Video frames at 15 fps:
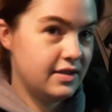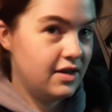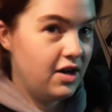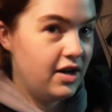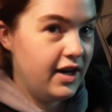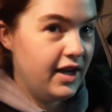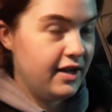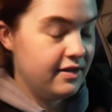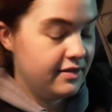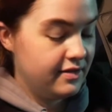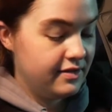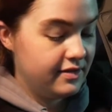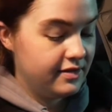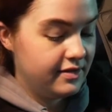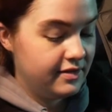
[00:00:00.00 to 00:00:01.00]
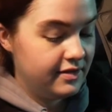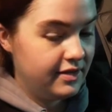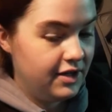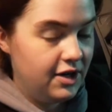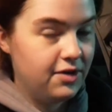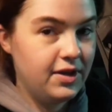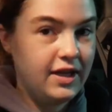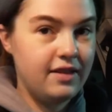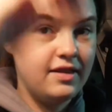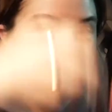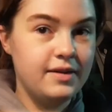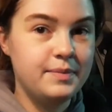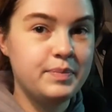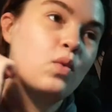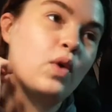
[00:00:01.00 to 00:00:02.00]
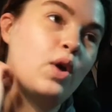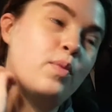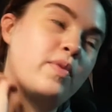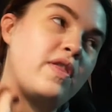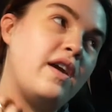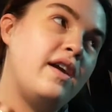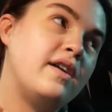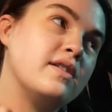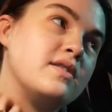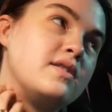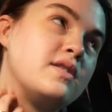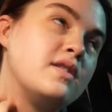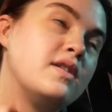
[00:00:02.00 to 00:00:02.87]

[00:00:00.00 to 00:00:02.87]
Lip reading: on it, you know, like the rope things.